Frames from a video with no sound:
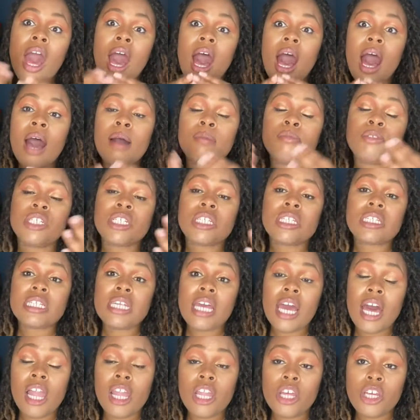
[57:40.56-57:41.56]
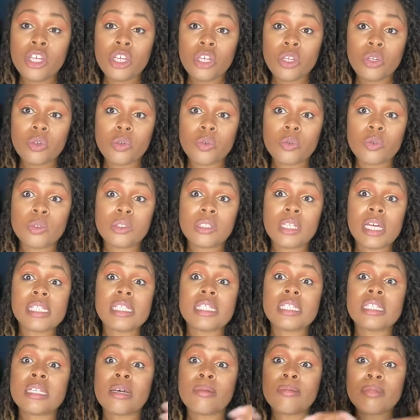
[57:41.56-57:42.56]
I'm just telling you that
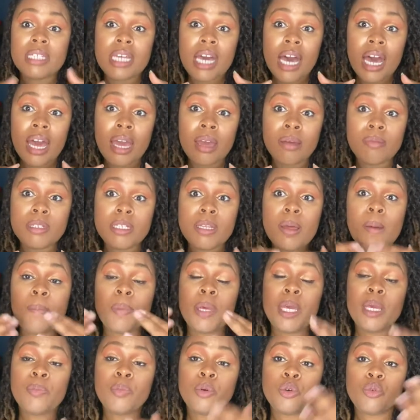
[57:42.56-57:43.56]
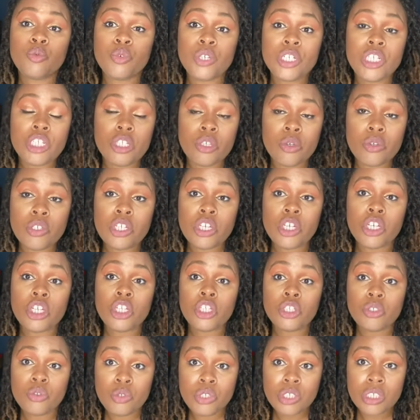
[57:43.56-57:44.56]
sometimes people reach those
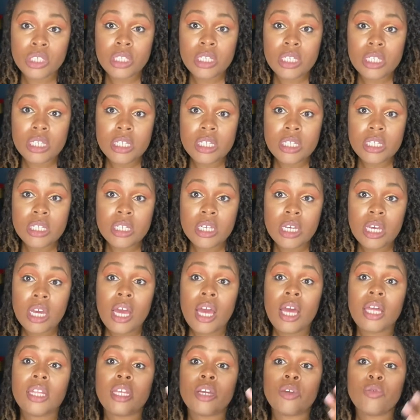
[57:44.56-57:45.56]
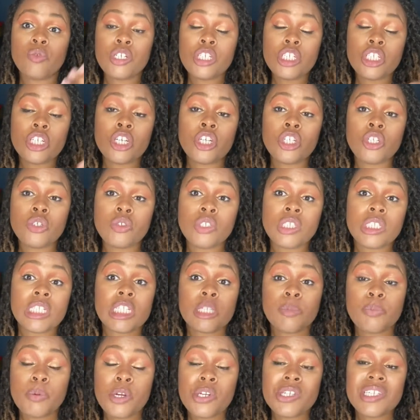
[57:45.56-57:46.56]
conclusions. They reach the conclusion that
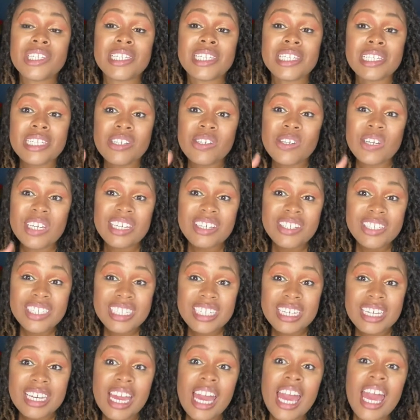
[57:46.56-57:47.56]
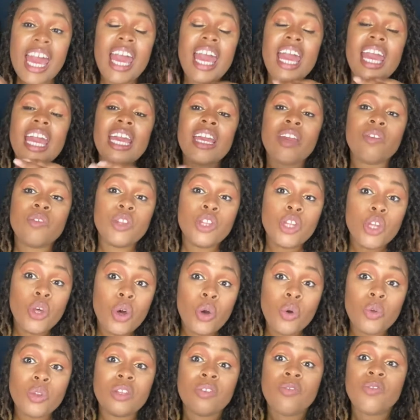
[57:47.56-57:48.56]
the person is still guilty, even
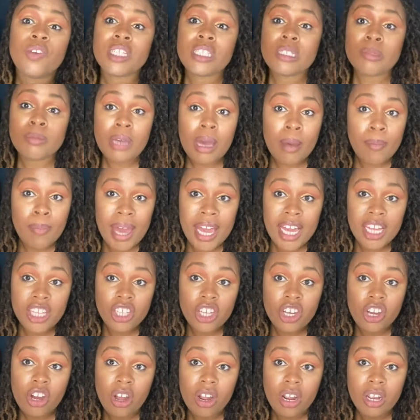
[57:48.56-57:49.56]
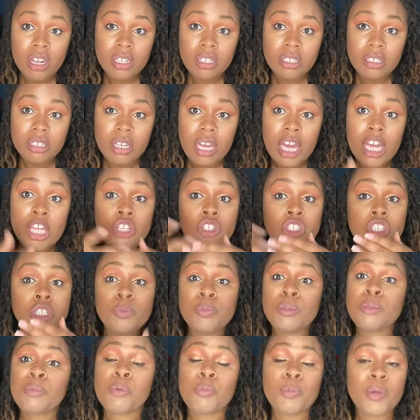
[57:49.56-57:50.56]
though the victim got back in the car. And you should
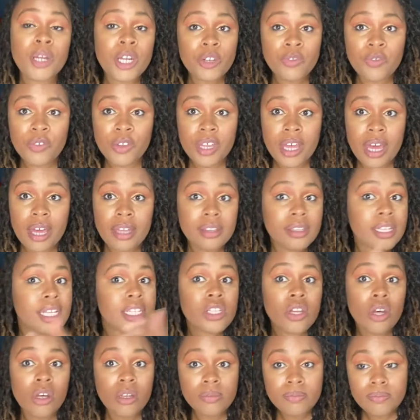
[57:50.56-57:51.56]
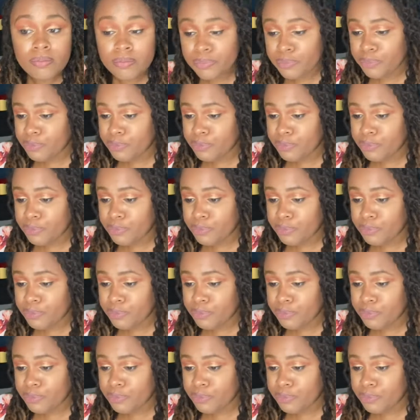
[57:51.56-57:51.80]
be prepared for that. That's all.